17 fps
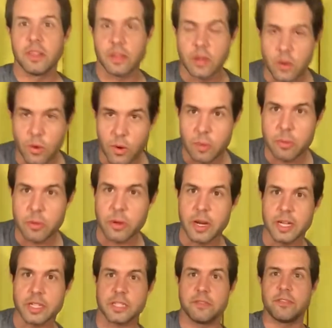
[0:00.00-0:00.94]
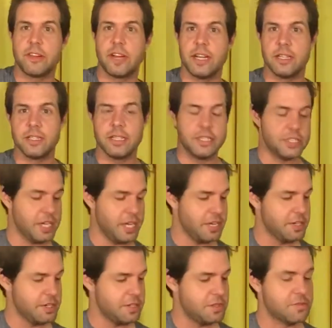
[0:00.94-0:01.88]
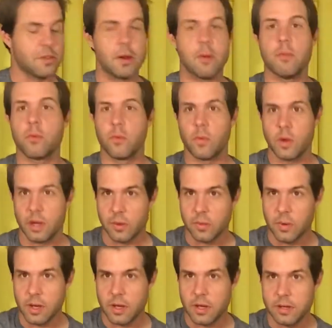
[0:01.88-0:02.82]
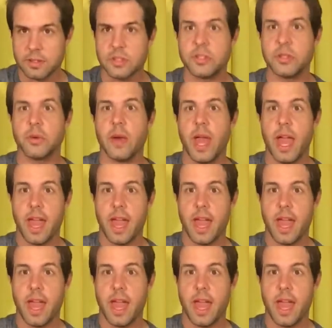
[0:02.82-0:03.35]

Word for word: the chord progression finally changes from what it was to